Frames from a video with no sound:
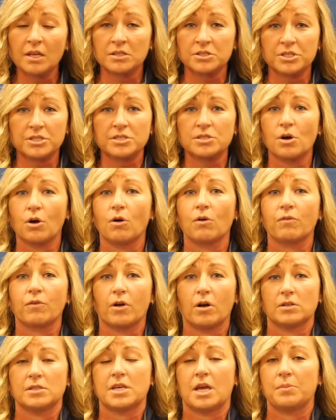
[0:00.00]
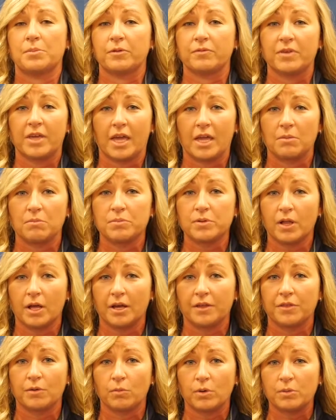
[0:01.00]
just the overall type of
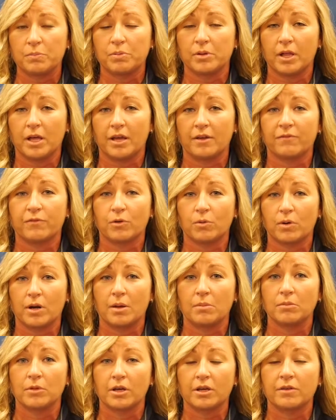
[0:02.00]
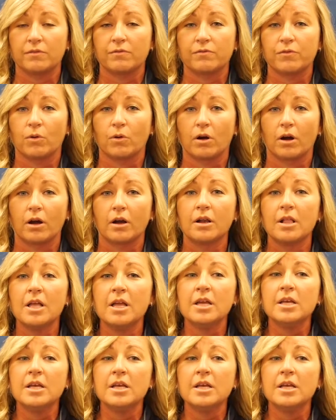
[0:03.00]
gameplay that we play for what I'm looking for.